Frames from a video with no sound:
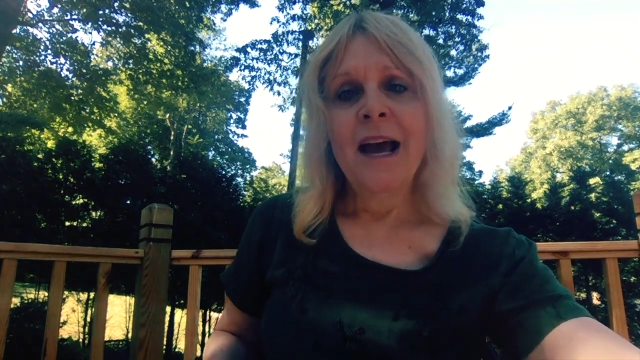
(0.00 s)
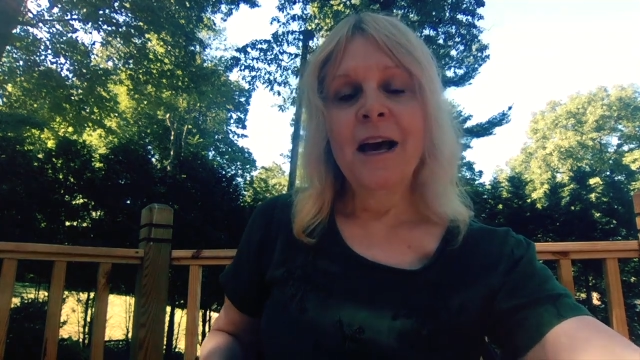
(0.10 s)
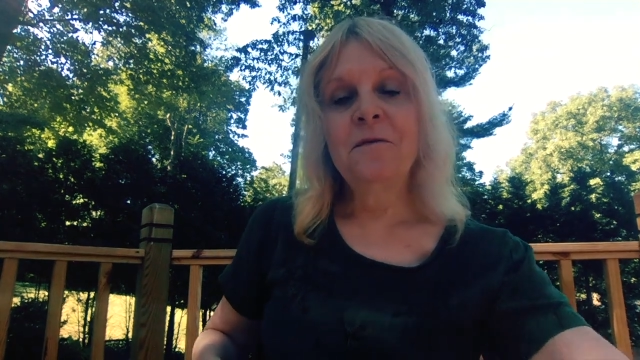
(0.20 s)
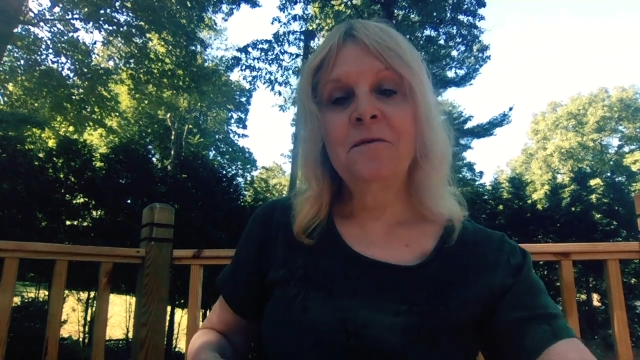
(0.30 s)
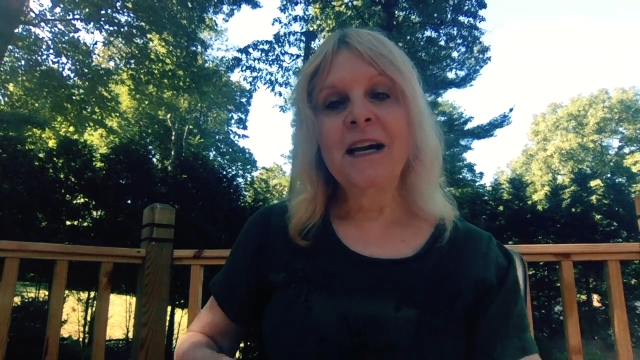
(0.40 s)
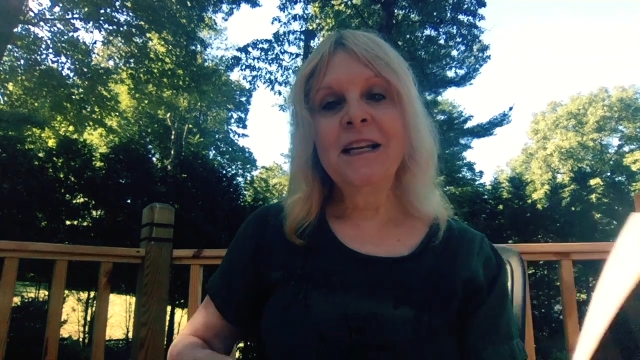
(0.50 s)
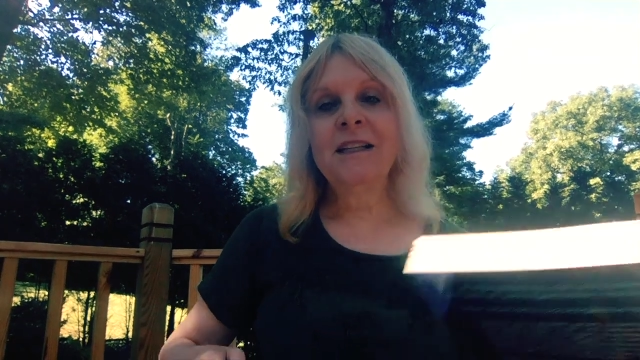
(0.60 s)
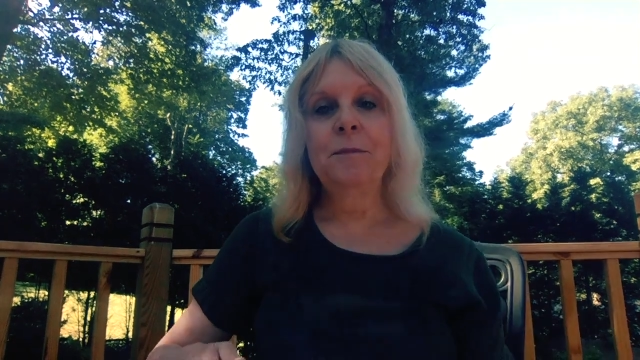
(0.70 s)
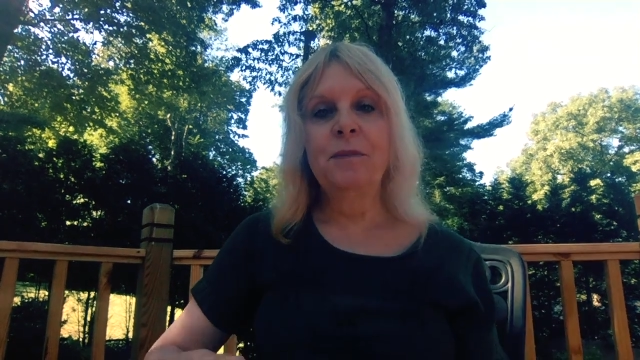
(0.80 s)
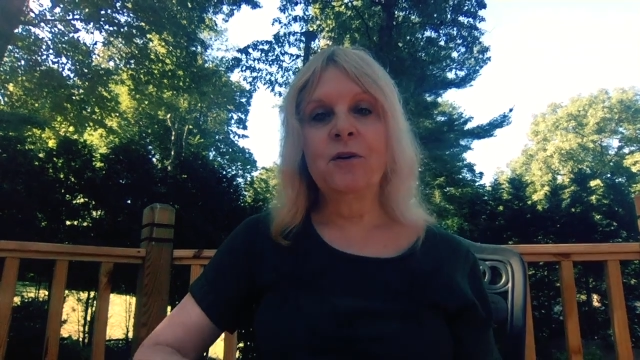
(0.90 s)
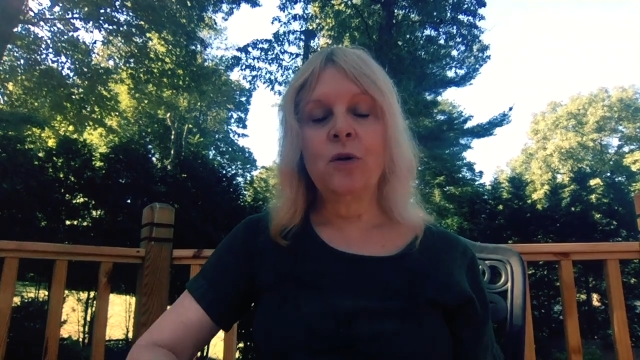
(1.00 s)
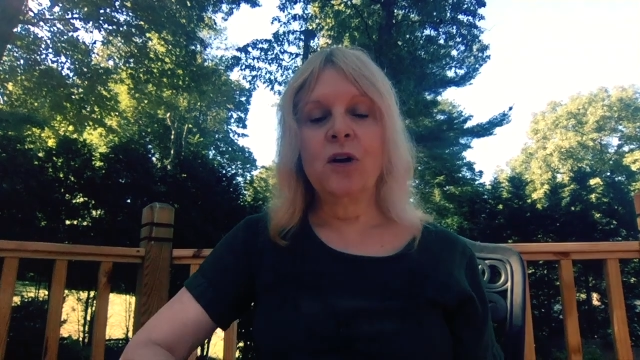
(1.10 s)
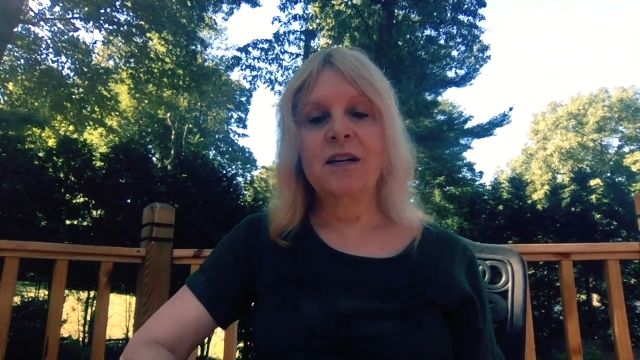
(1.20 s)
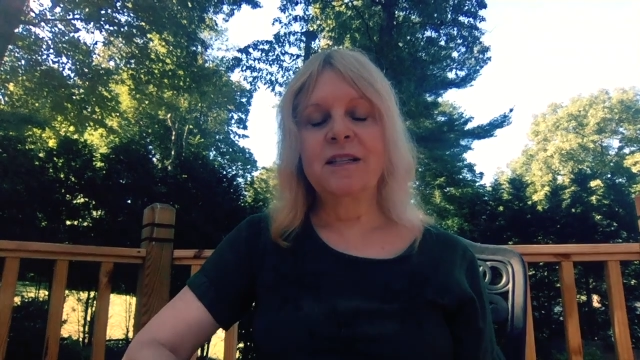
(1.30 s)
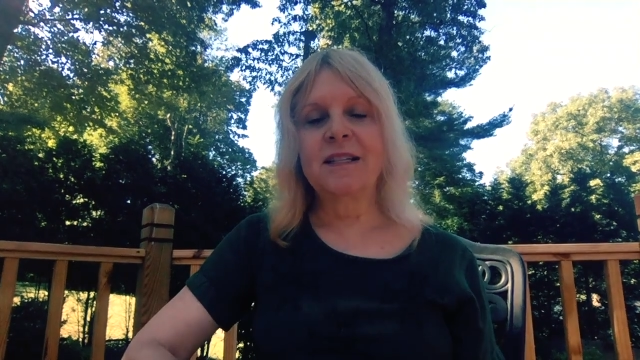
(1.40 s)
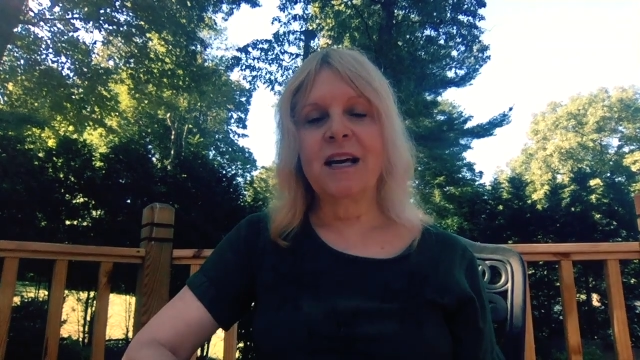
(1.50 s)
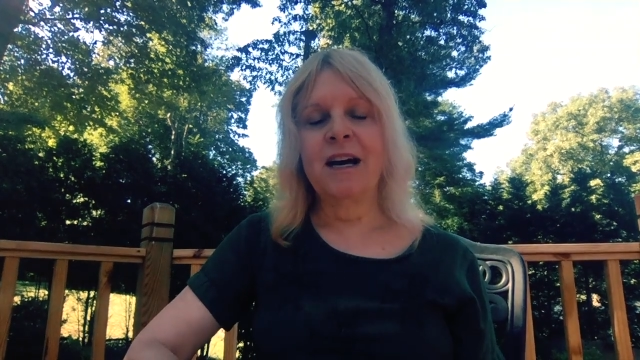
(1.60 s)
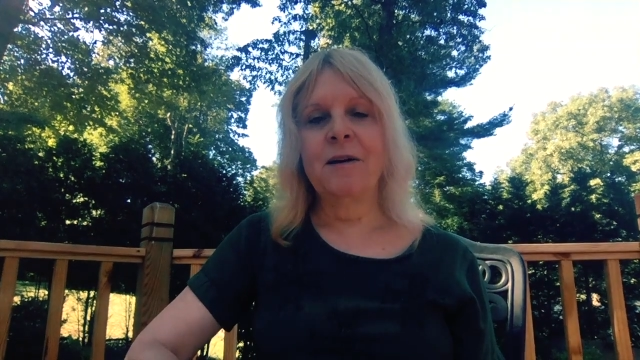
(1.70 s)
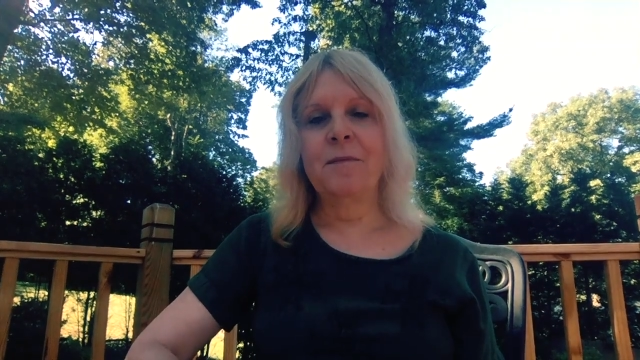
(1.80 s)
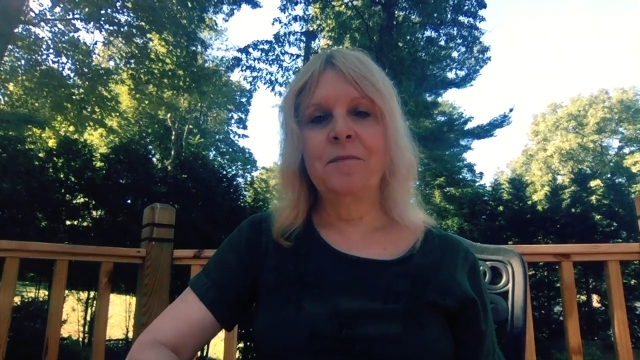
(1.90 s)
And finally, because
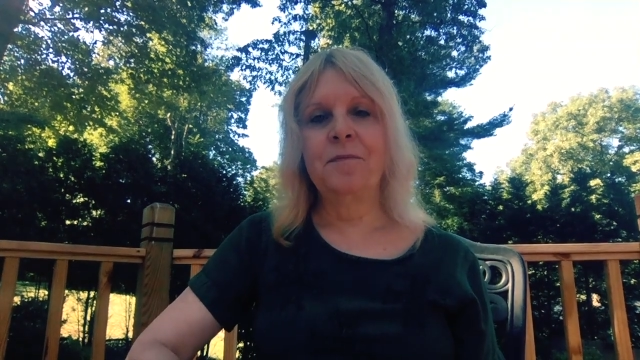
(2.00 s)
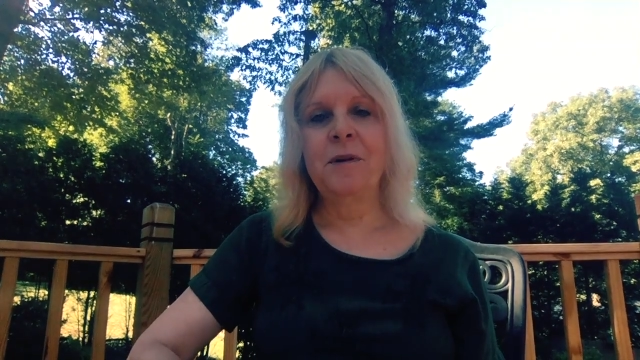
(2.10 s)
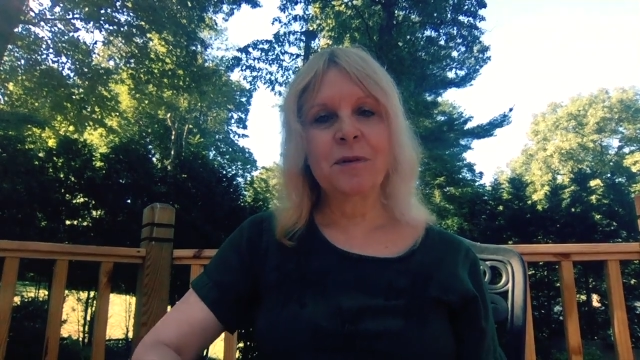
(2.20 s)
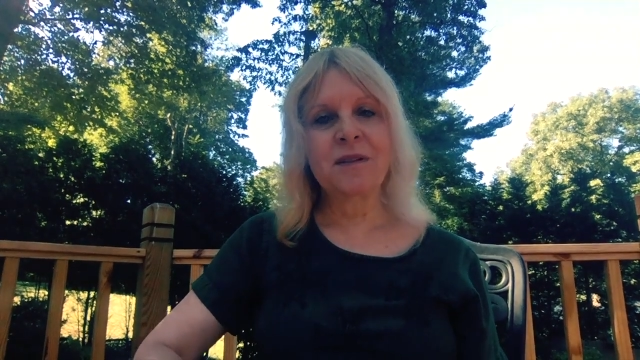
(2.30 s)
people